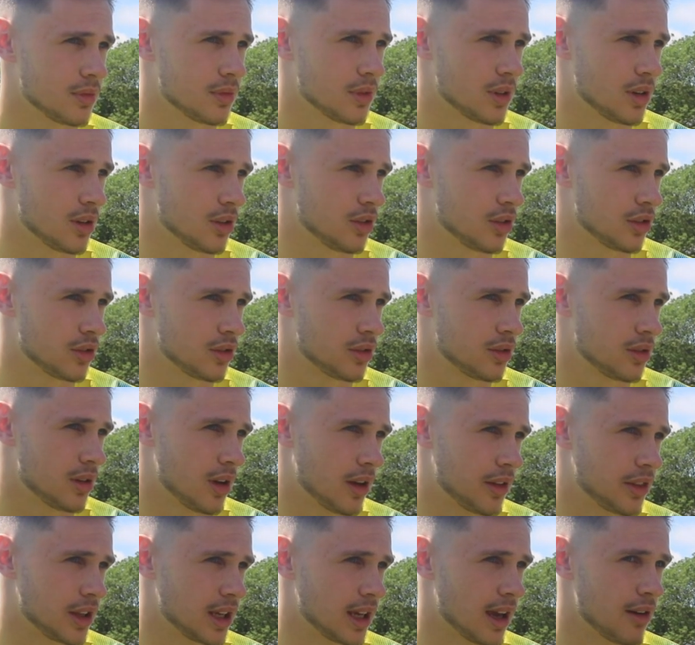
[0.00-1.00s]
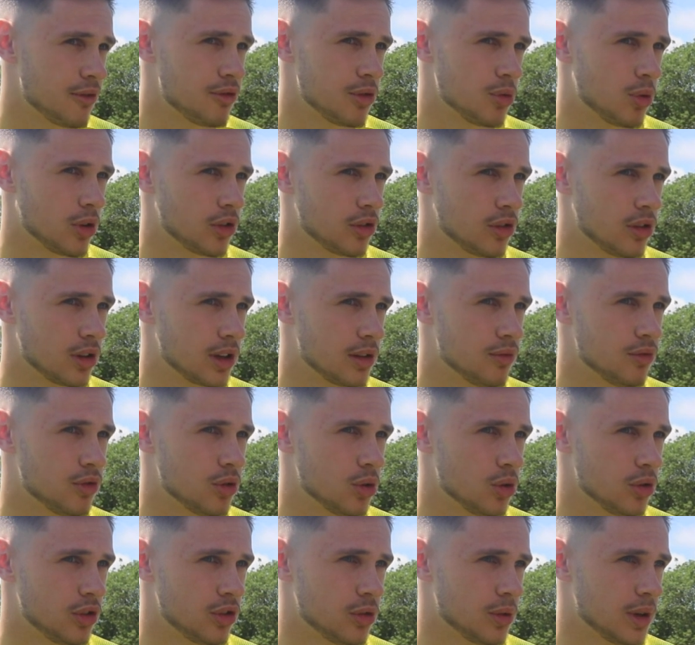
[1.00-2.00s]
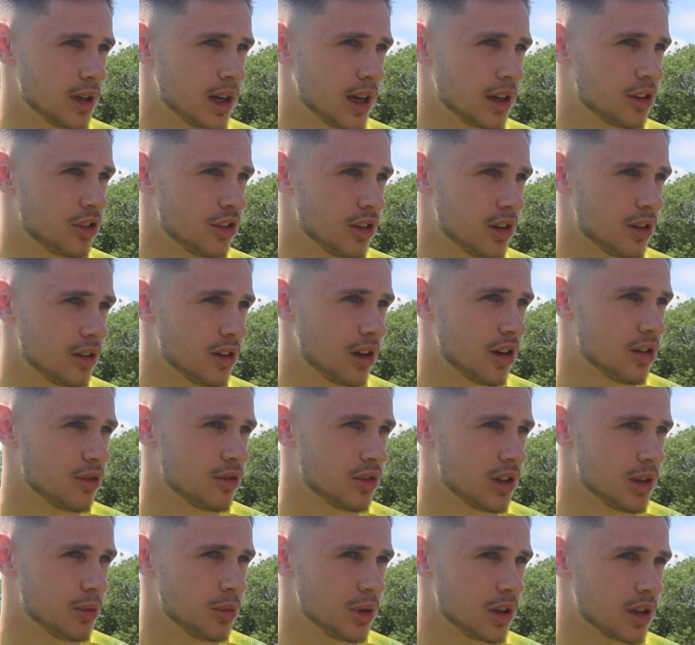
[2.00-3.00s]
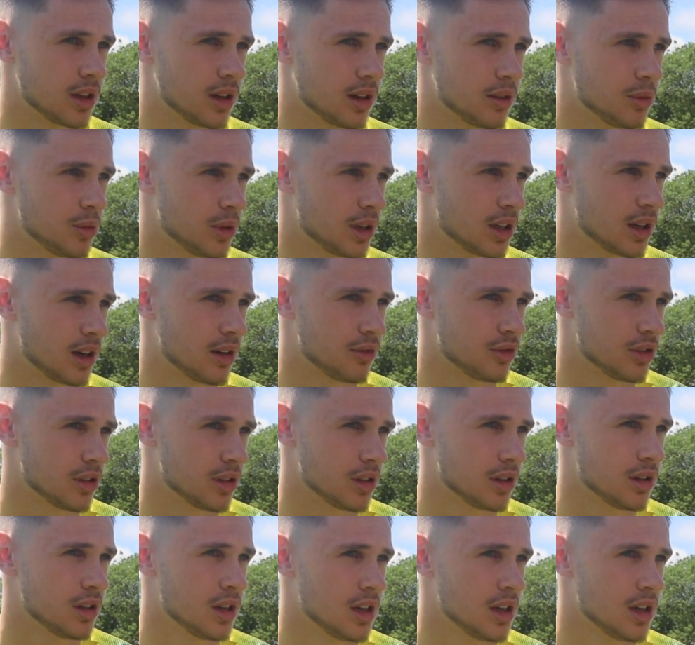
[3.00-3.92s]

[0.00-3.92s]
I think everyone's looking forward to it next year, and hopefully we can have a